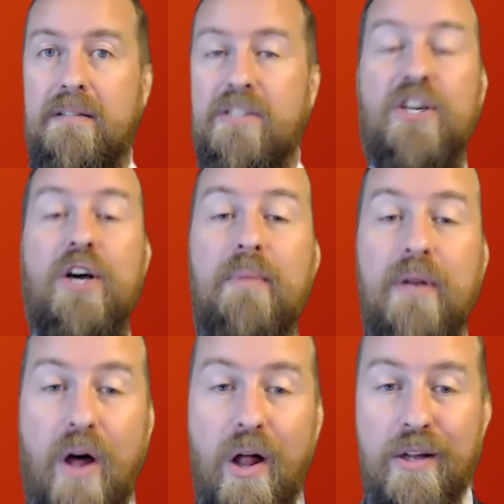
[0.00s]

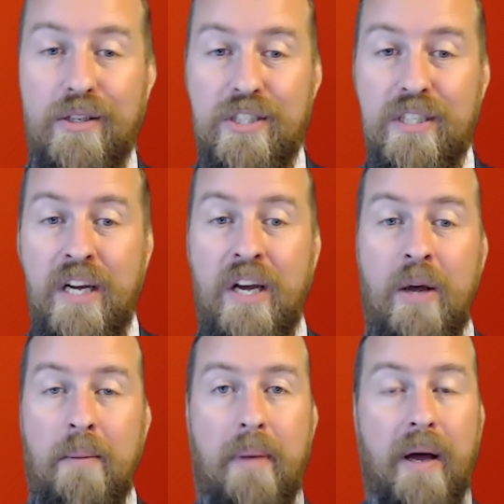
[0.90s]
terminology,
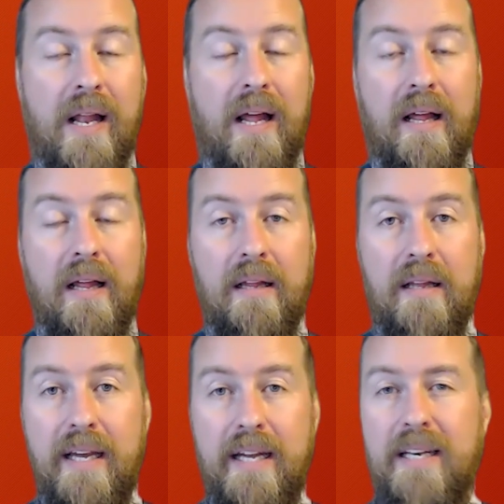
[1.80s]
but
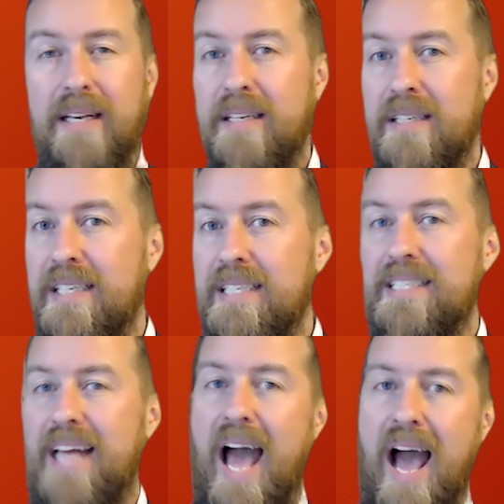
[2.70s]
it
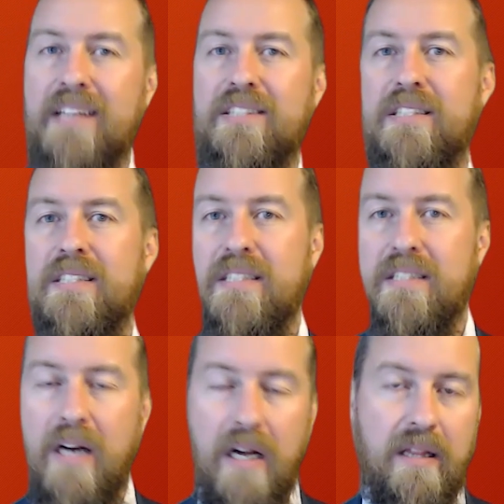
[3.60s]
is actually
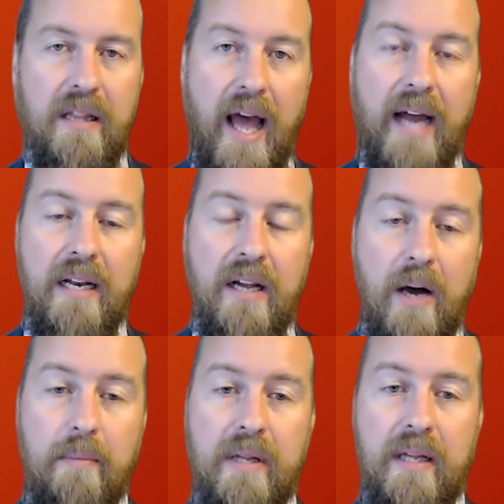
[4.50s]
not that
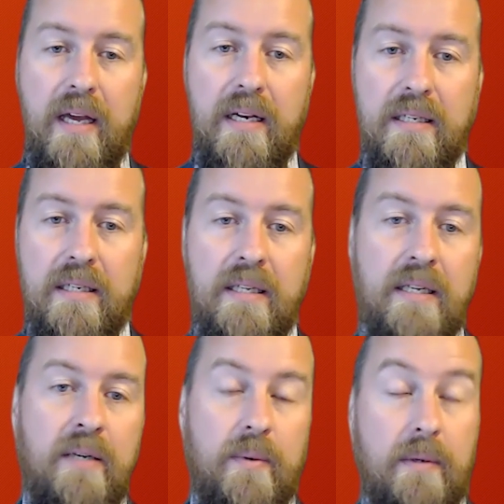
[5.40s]
complicated.
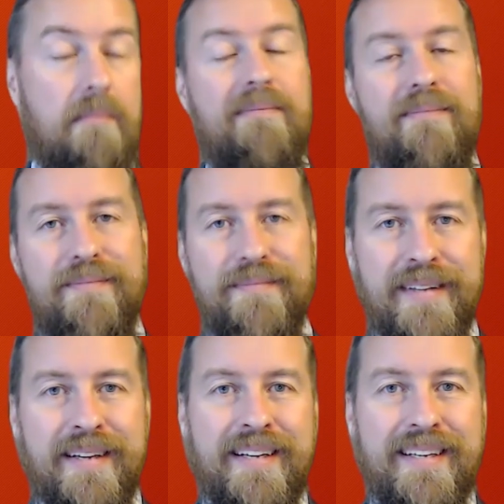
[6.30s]
Well,
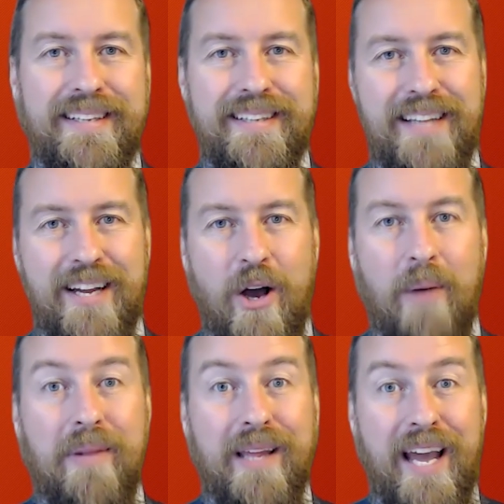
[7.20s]
the
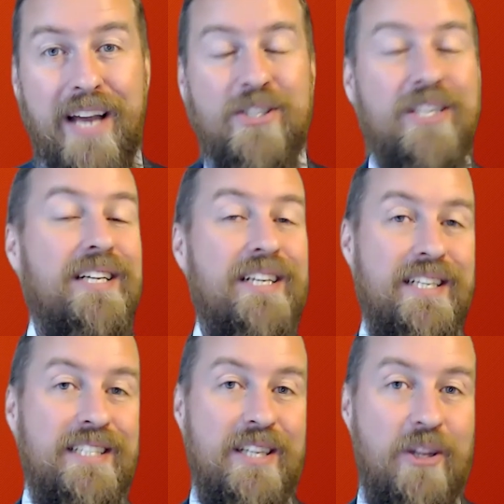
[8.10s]
complication
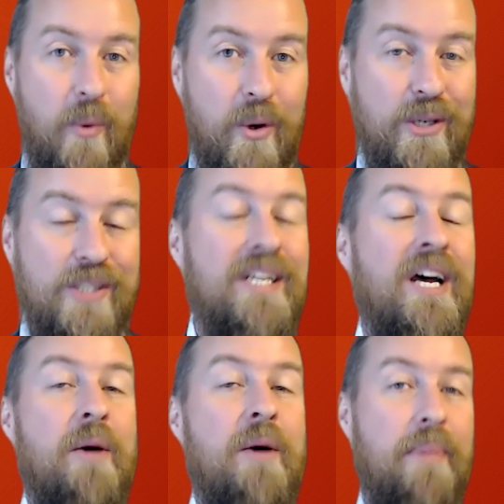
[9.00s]
is in the words,
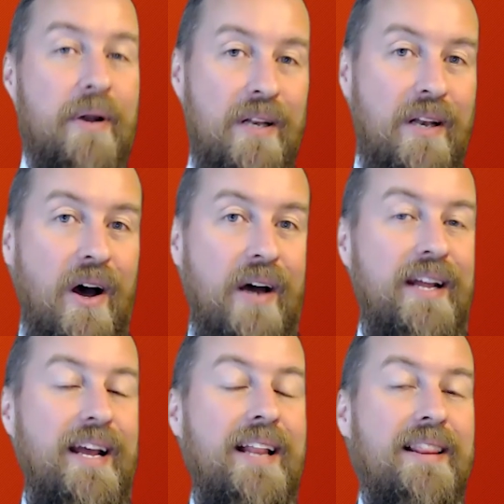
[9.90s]
but
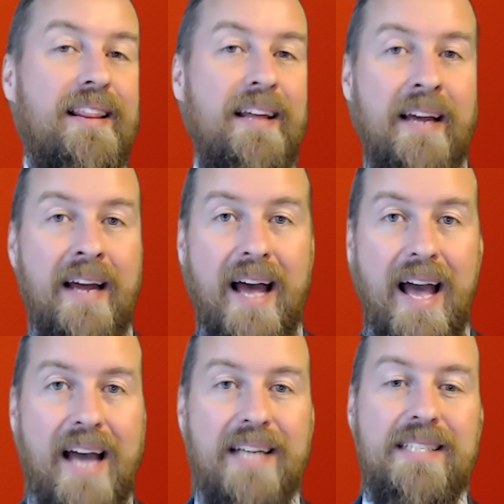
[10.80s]
not in the
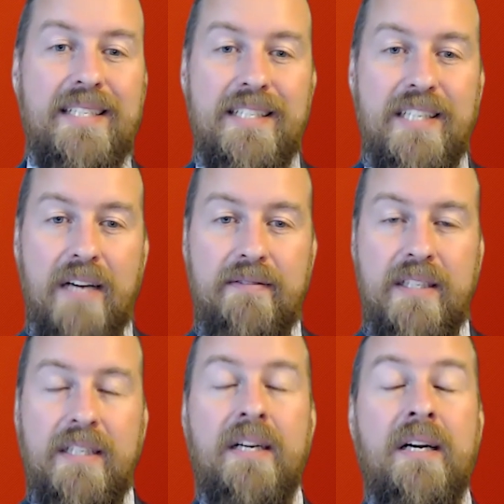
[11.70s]
essence of it.